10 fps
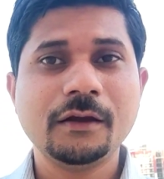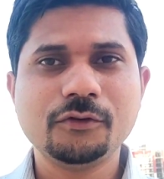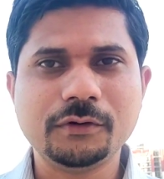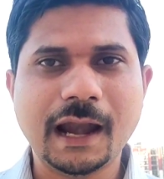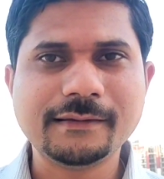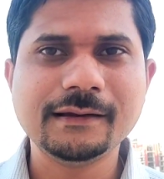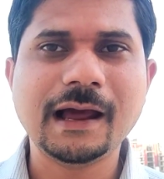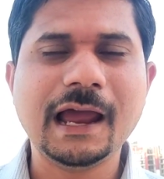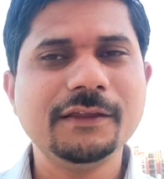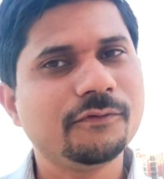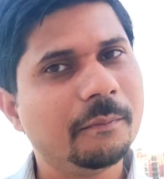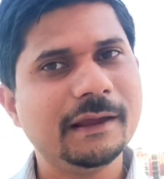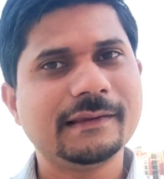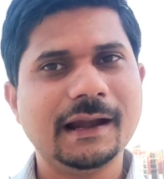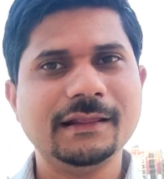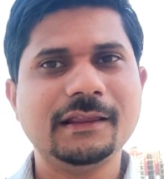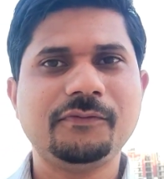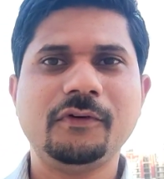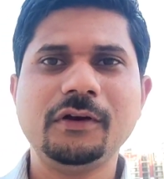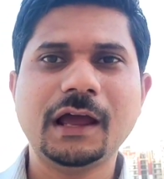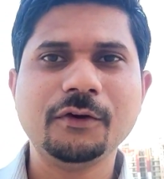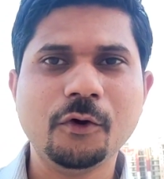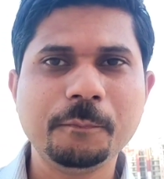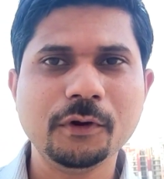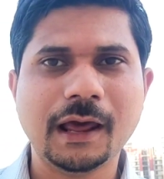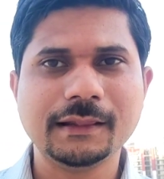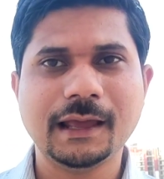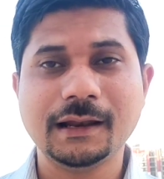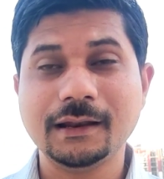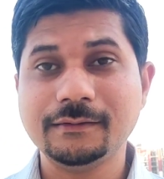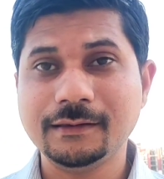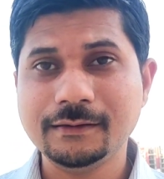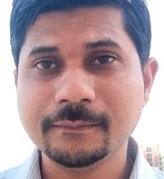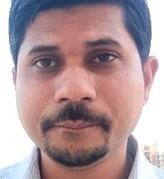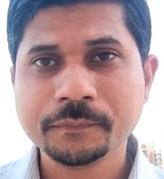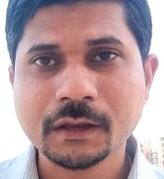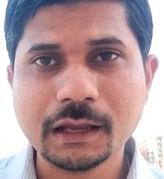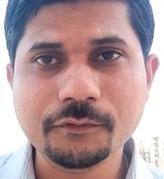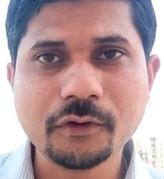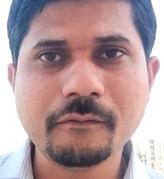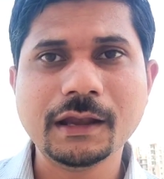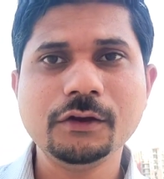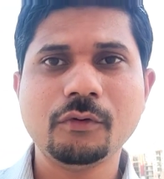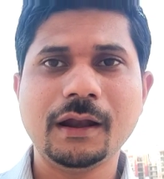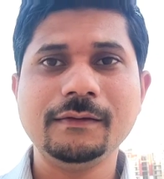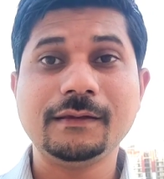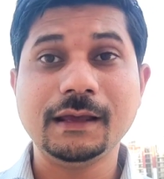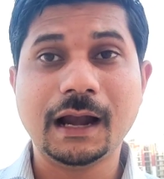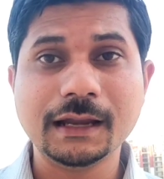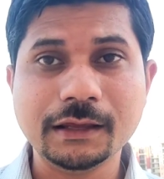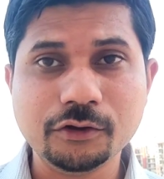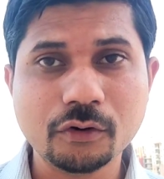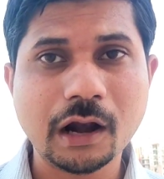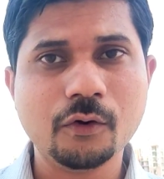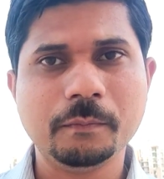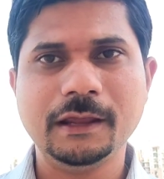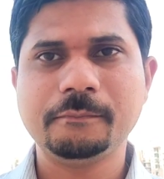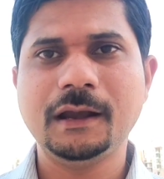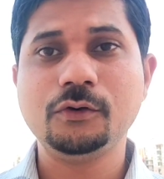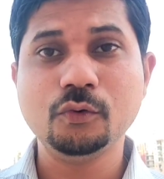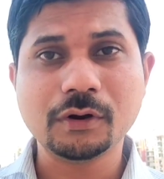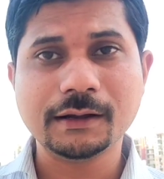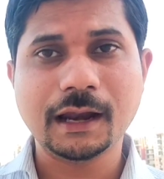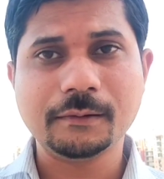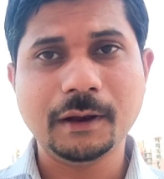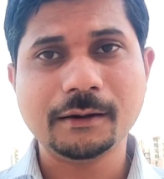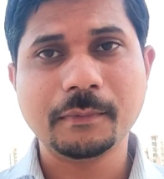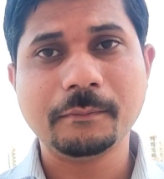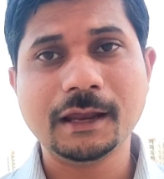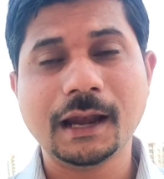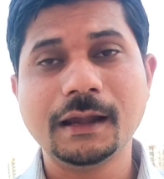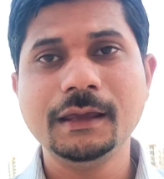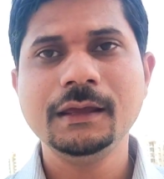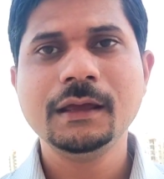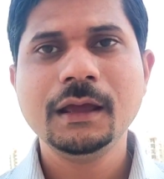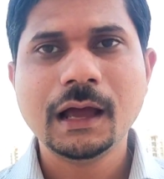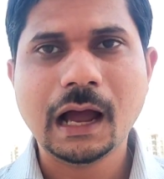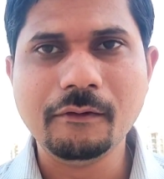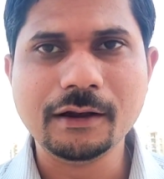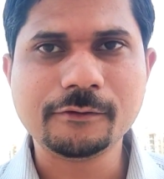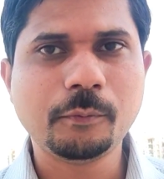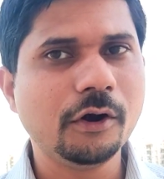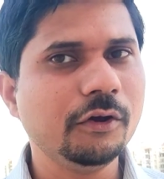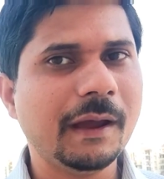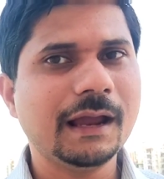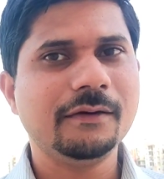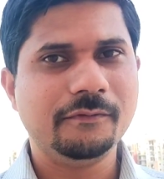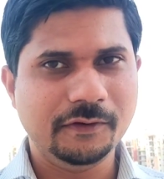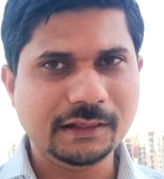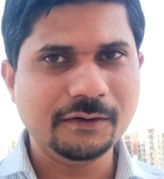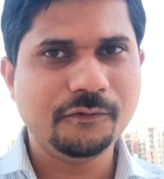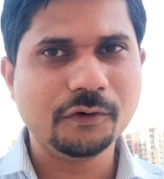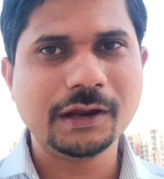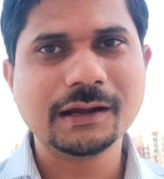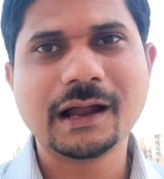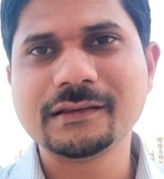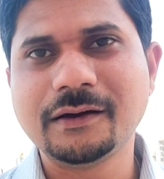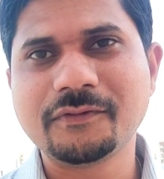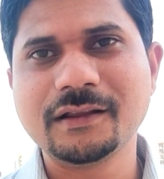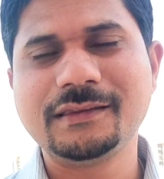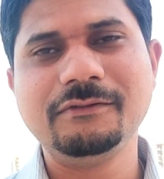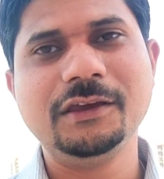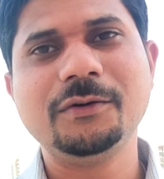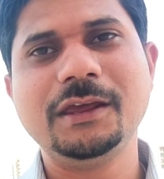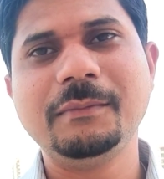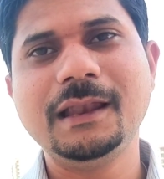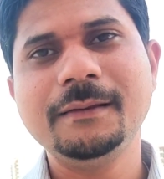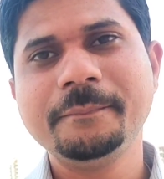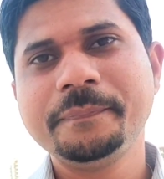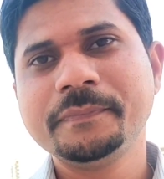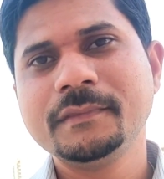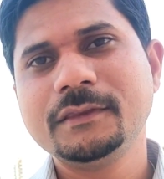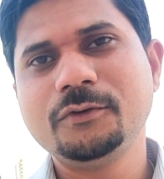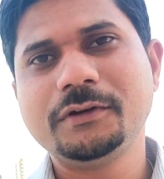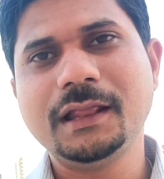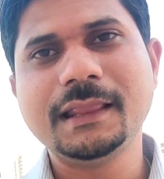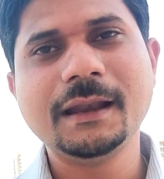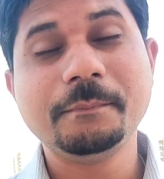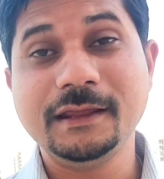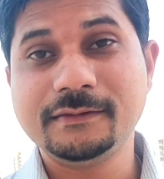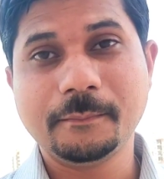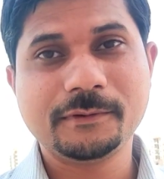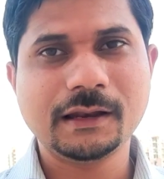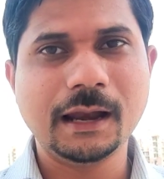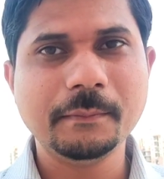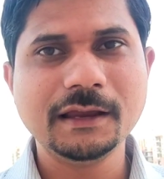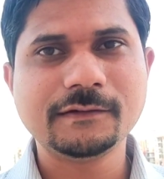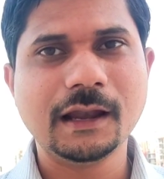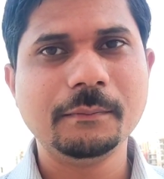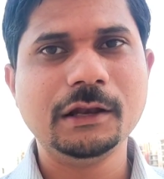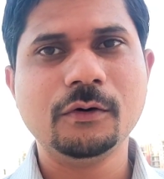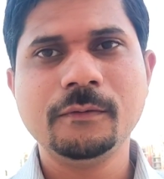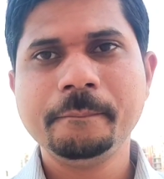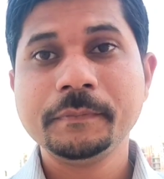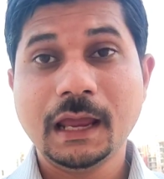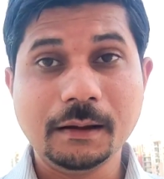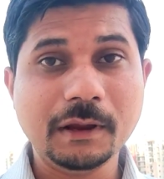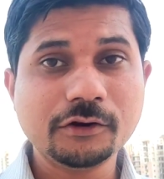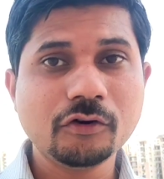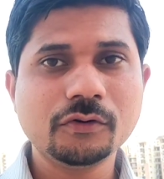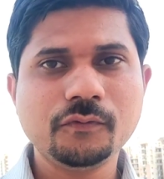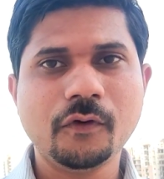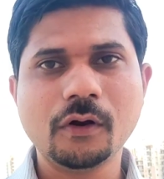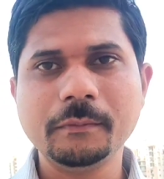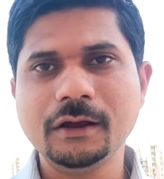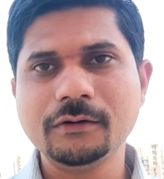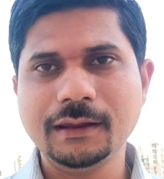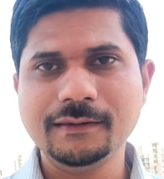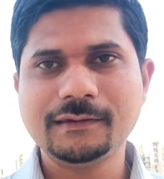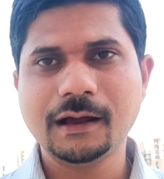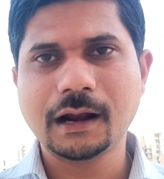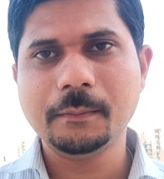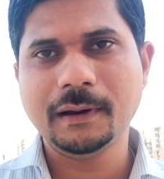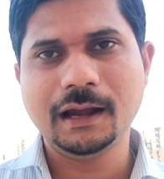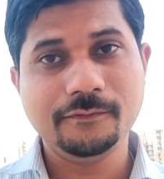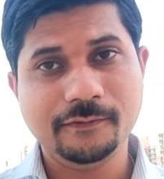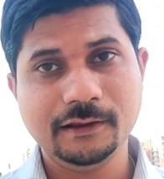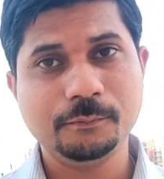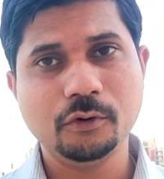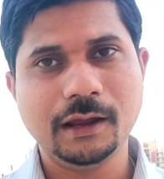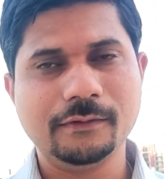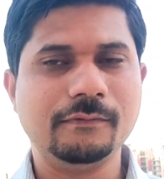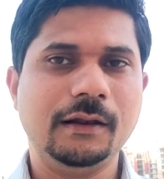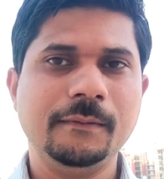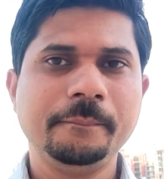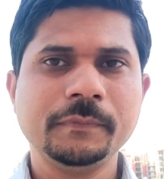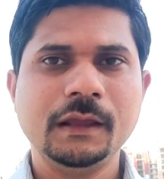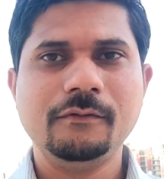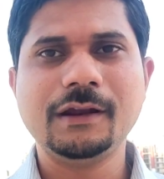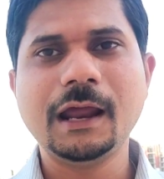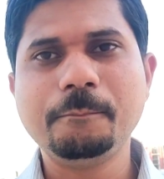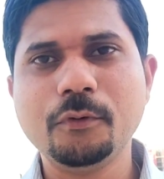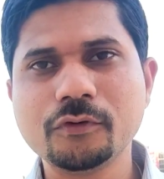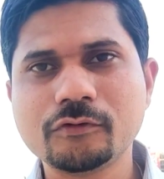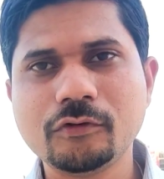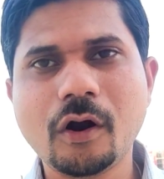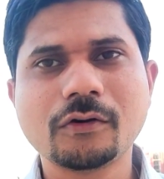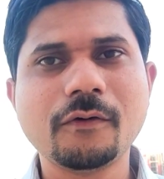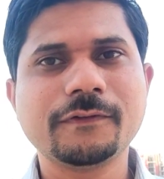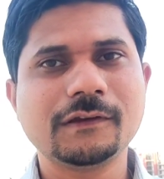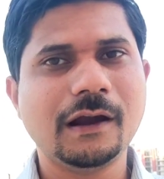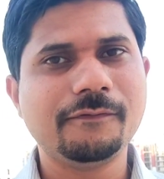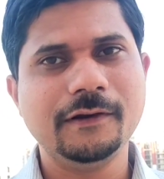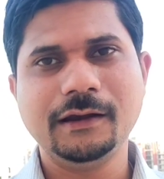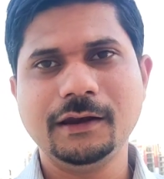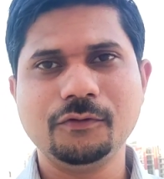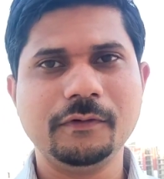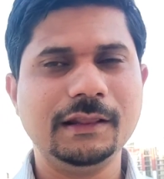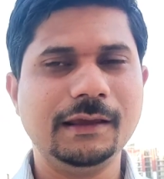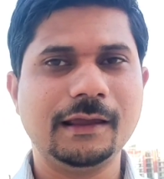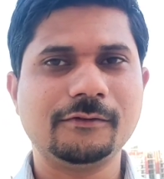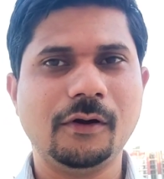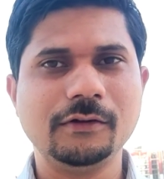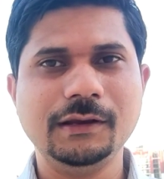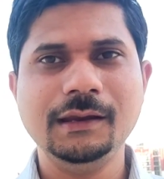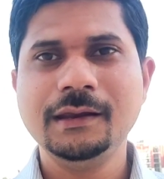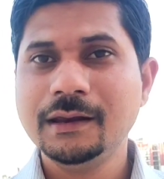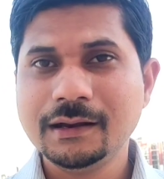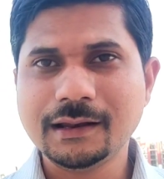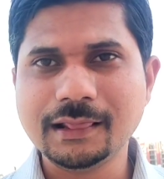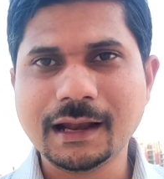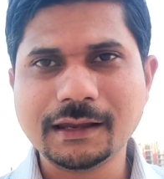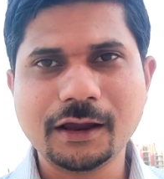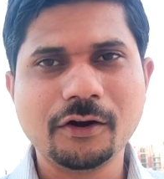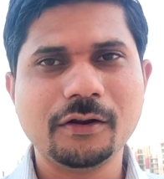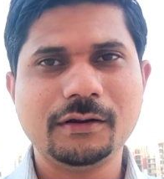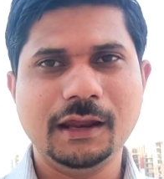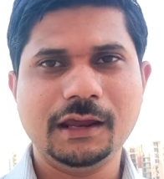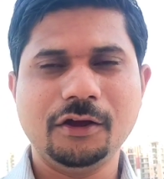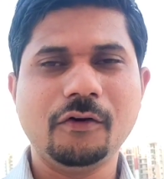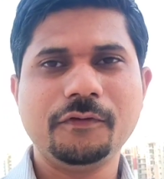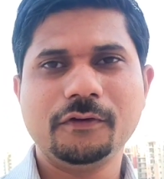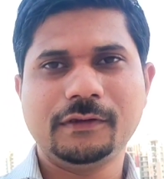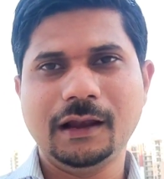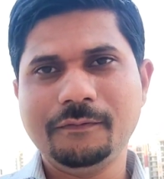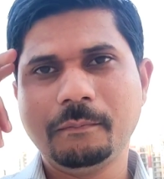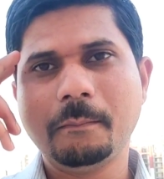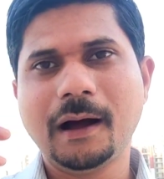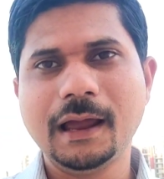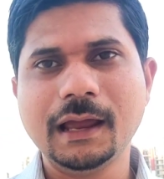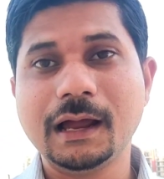So that's it guys from my side in this video. I hope you like the analysis. If you have any queries regarding your Rahu placement, do contact me at my mail ID. I will respond you back within 48 hours after receiving your email. So till then, please subscribe my channel below and make sure to follow me on Instagram and Facebook as well, where I post a lot of stuff related to Vedic astrology. Till then, take care of yourself. Bye bye.